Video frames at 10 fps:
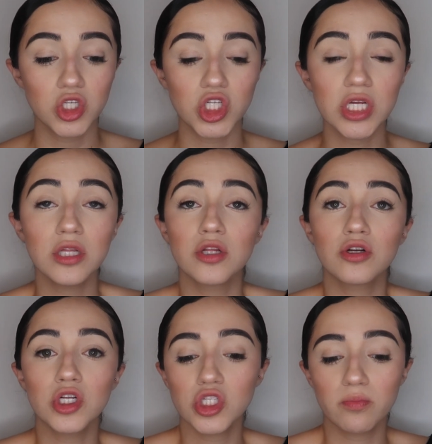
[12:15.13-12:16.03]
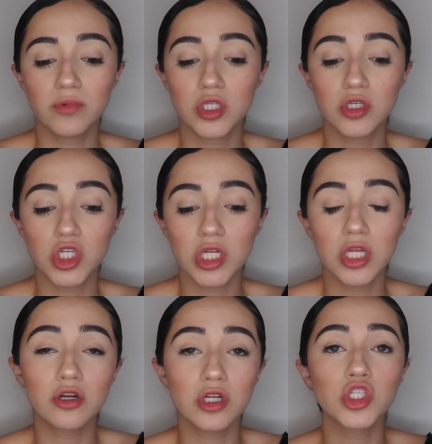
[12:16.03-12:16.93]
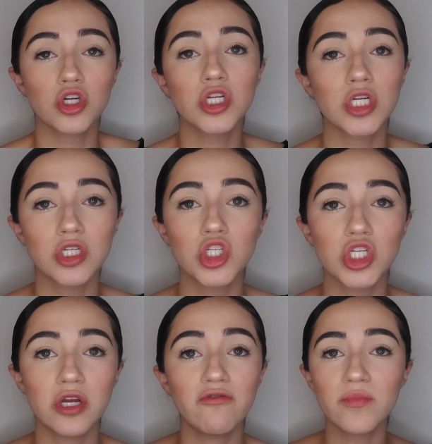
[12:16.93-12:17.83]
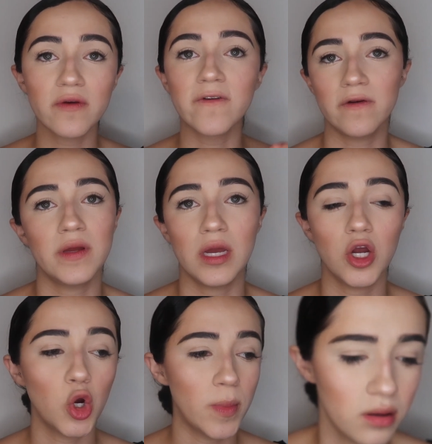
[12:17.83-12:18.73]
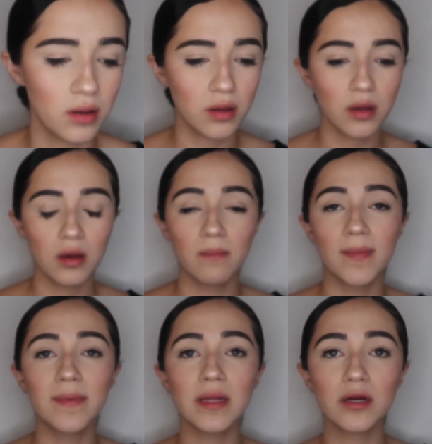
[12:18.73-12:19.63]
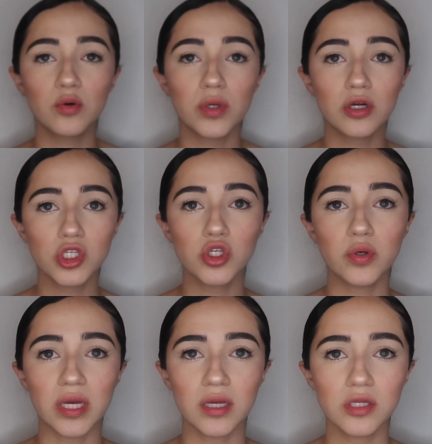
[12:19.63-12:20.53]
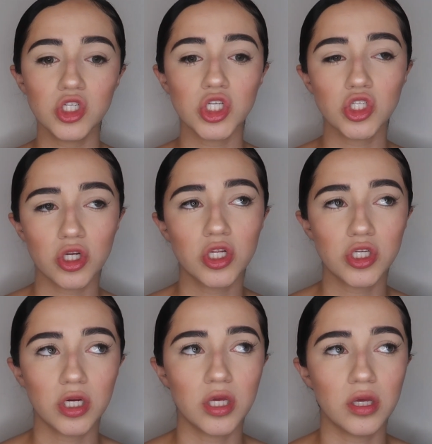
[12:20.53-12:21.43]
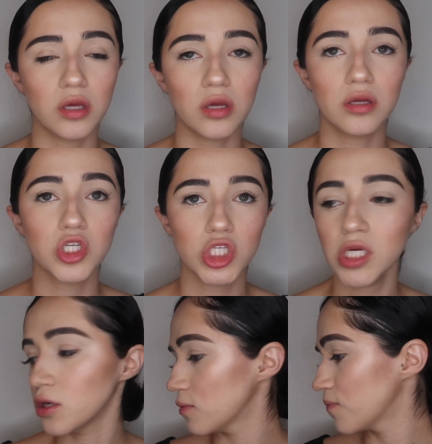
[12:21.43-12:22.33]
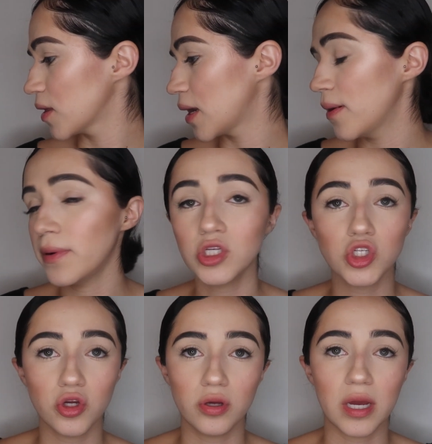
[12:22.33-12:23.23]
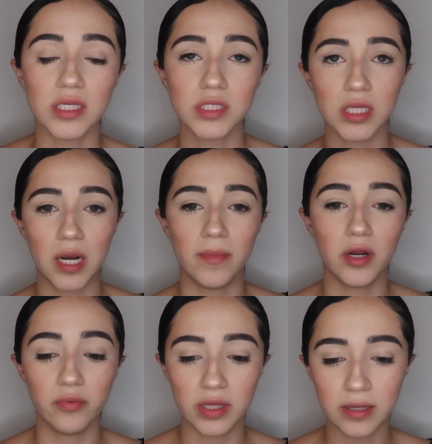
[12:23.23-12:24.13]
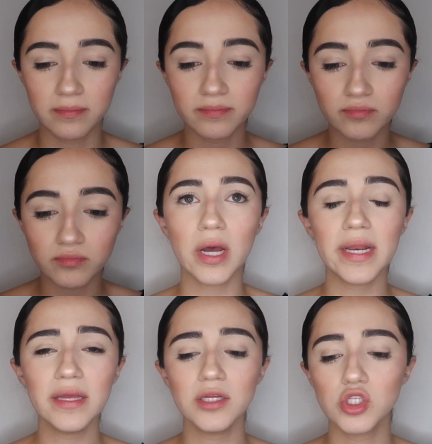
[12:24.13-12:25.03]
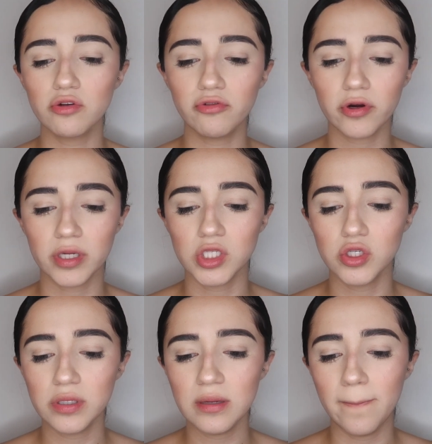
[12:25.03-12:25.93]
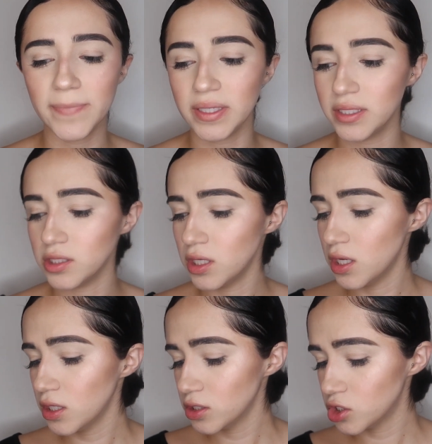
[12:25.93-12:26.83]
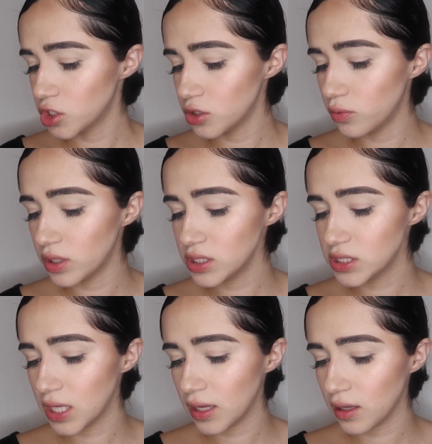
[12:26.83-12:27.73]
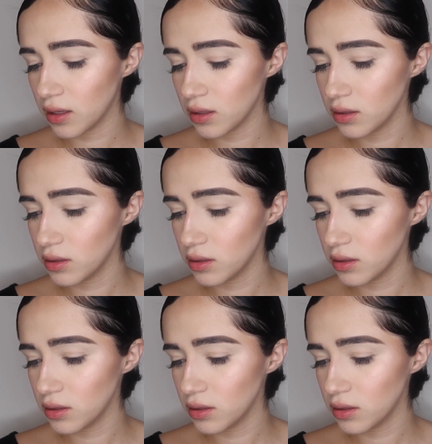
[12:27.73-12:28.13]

she literally started talking shit from the very get-go. Maybe like a week or 2 in, she started talking shit, and I'm about to show you guys, and I'm gonna read them. I didn't get too far into it, but she was saying,